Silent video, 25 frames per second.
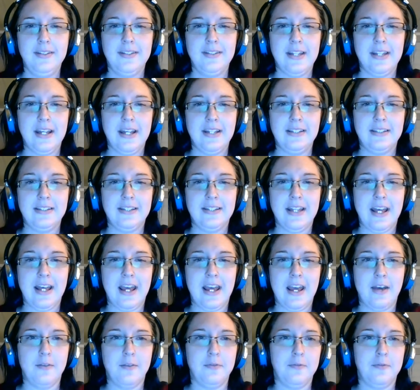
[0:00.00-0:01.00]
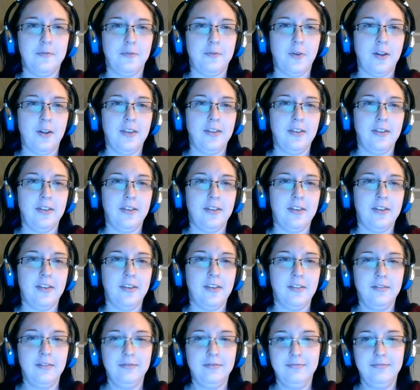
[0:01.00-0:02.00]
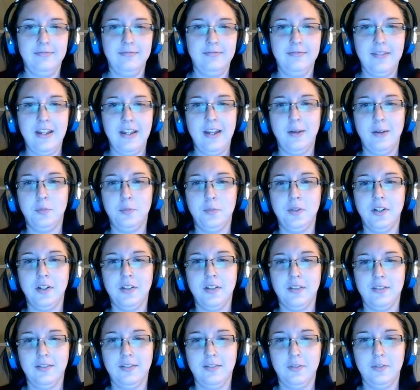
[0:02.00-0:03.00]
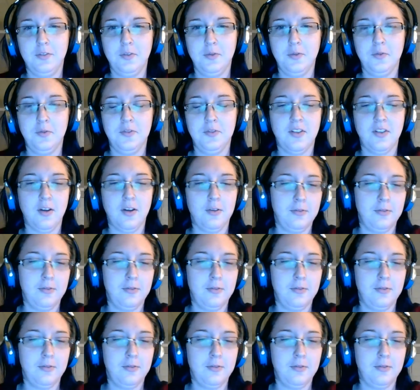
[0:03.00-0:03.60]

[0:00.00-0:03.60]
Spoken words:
nice to have friends help you do stuff.